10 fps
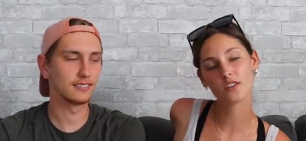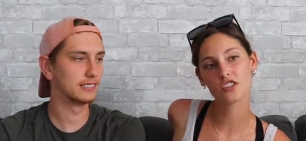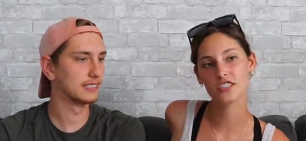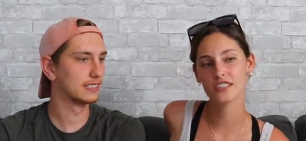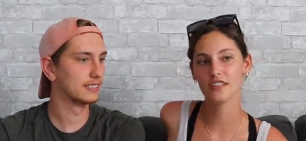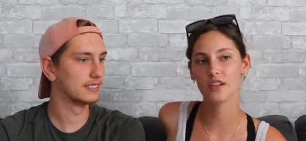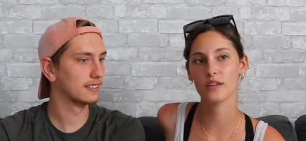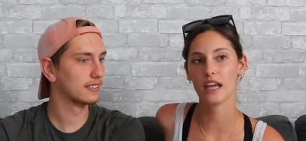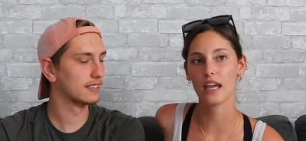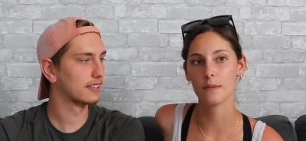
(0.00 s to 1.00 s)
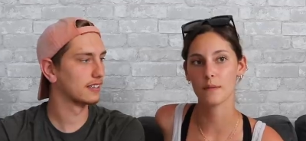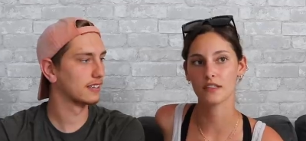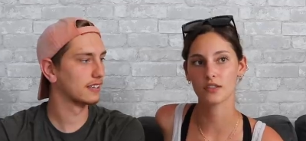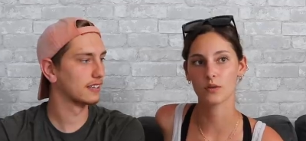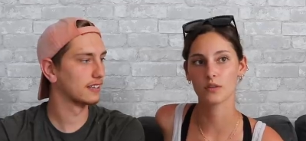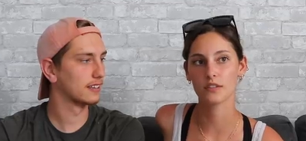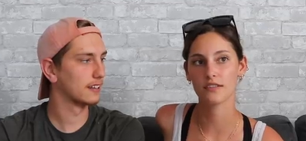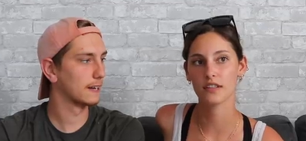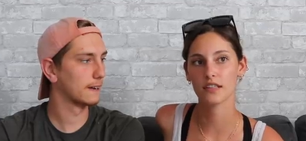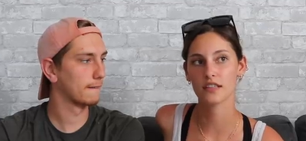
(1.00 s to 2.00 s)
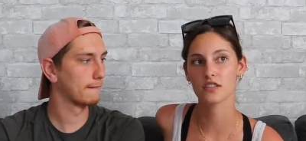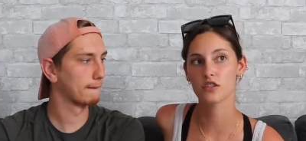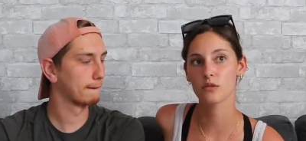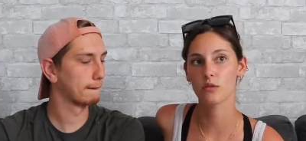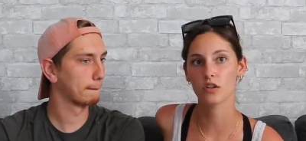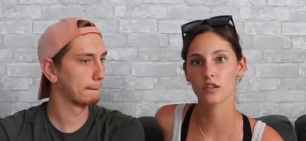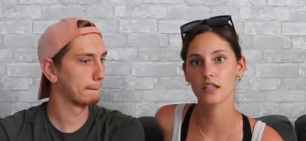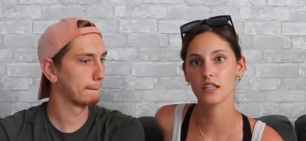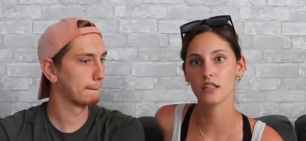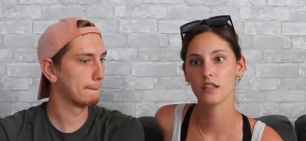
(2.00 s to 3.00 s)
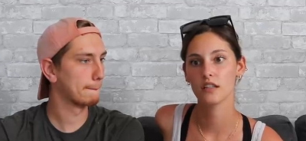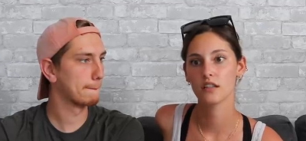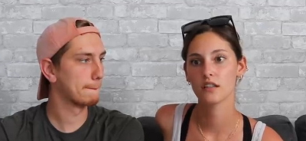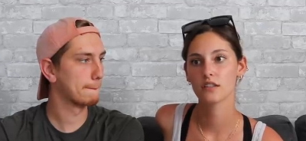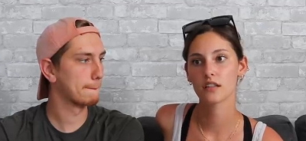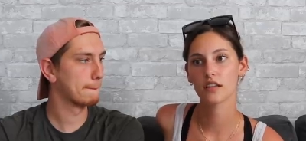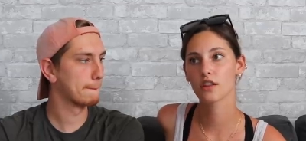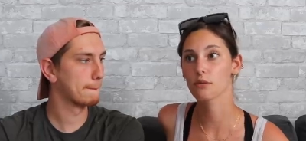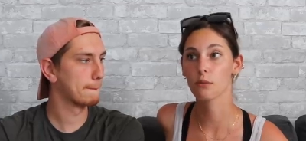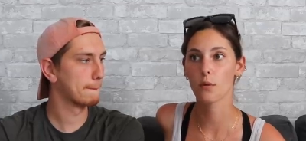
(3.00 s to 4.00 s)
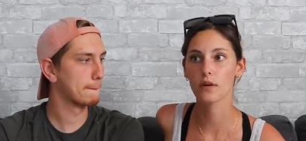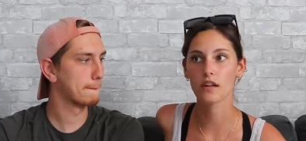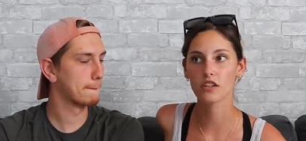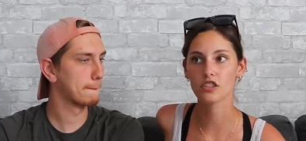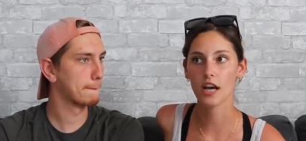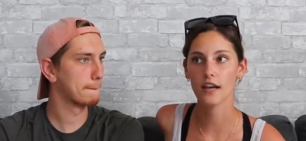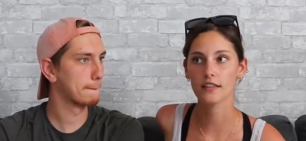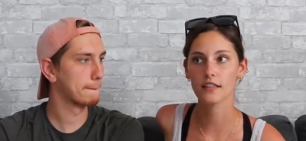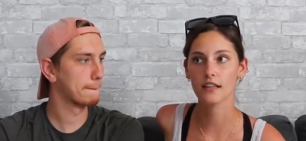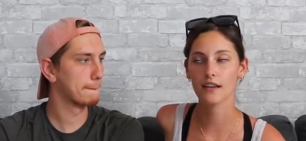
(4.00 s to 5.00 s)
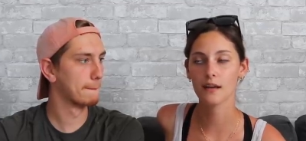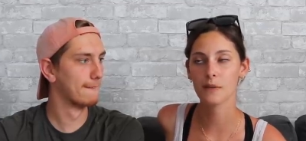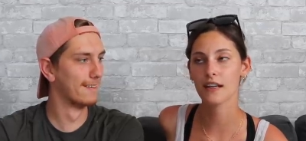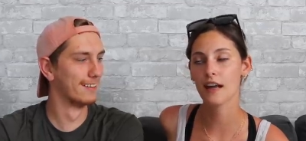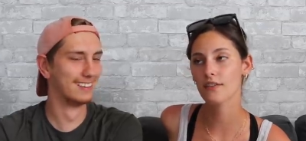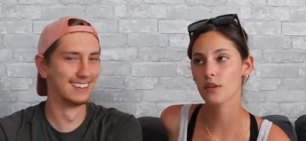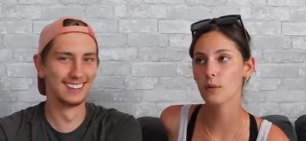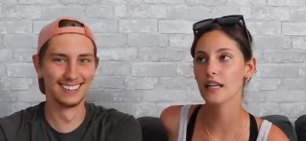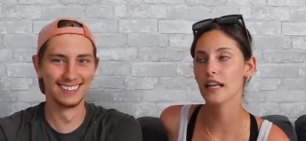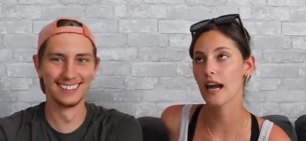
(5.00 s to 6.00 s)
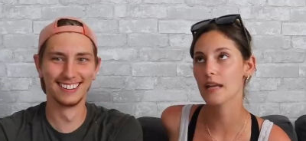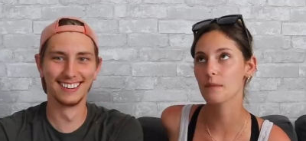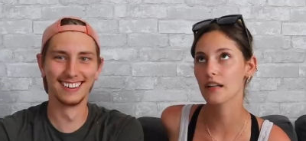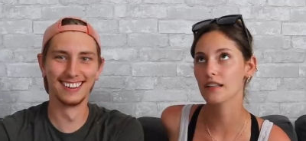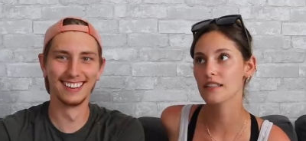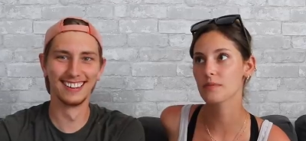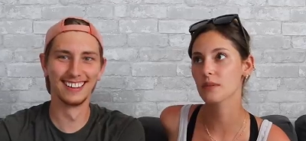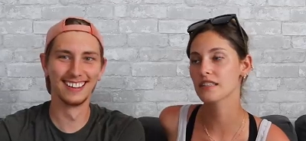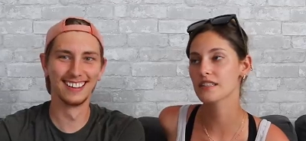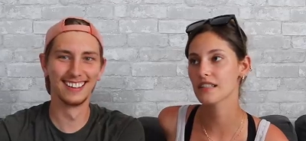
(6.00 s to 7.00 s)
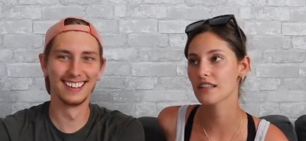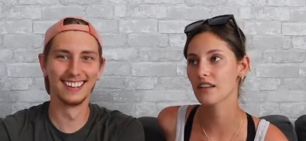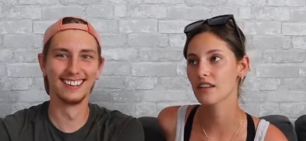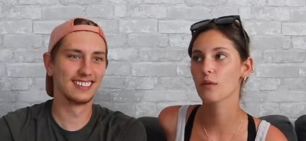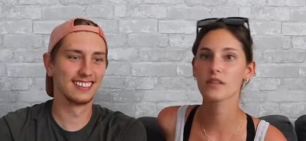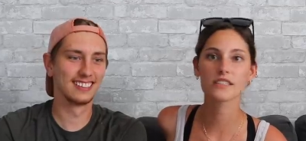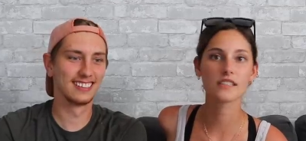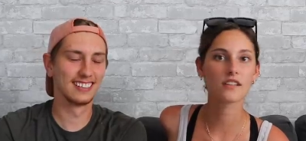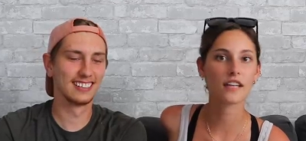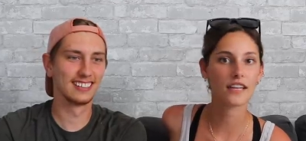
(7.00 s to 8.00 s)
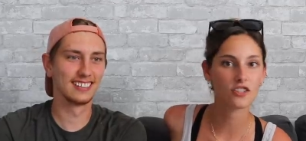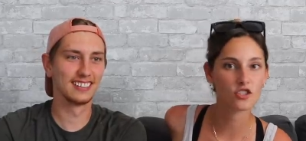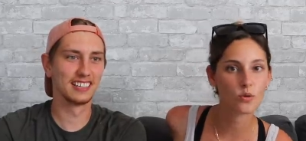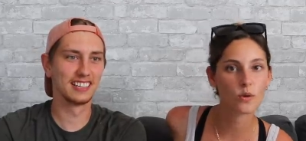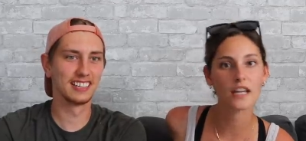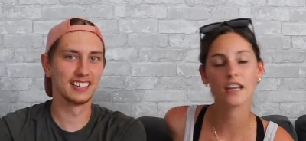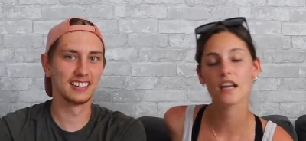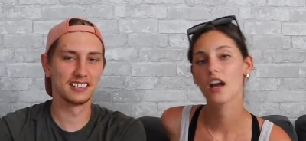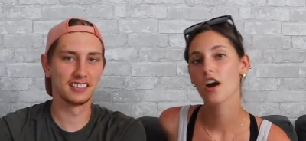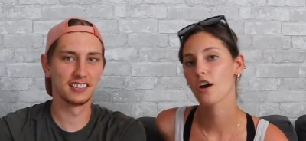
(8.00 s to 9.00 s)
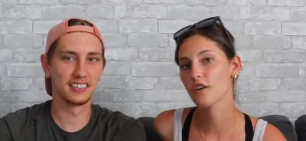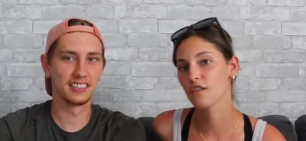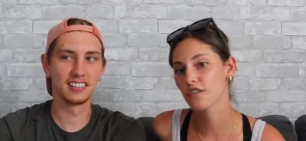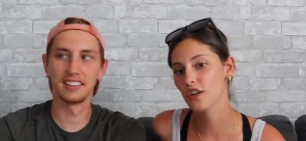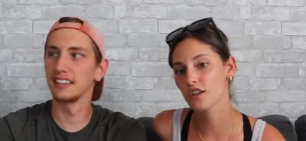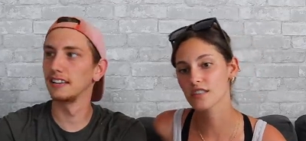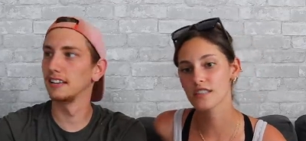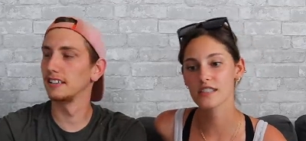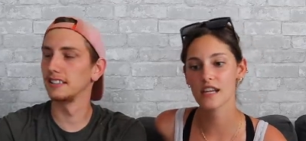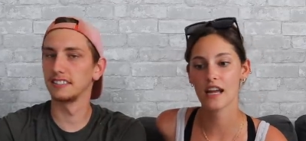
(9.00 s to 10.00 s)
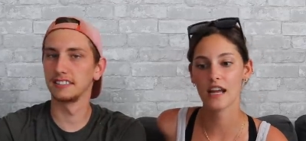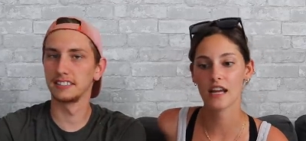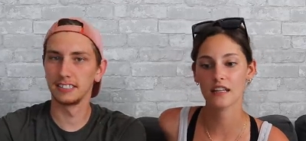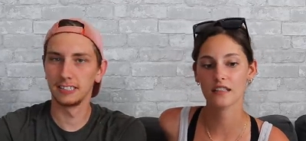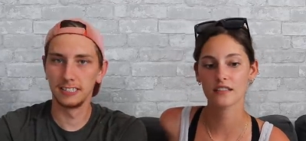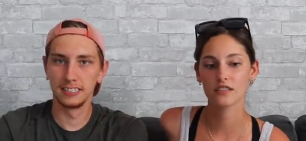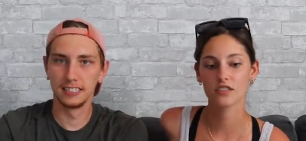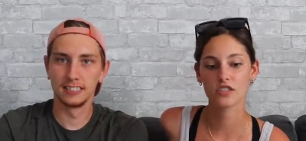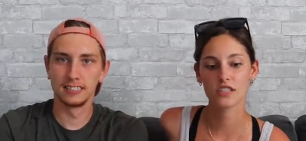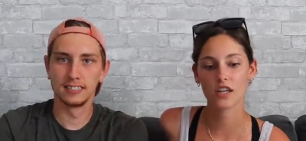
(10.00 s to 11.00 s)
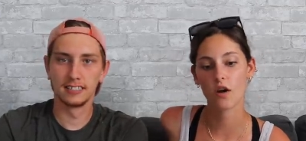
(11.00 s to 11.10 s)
Speaker 1: she's still only eight months old. I feel like that's too early to like throw another child in there. I mean, I have to wait nine months, but still, we're still like enjoying her firsts and just like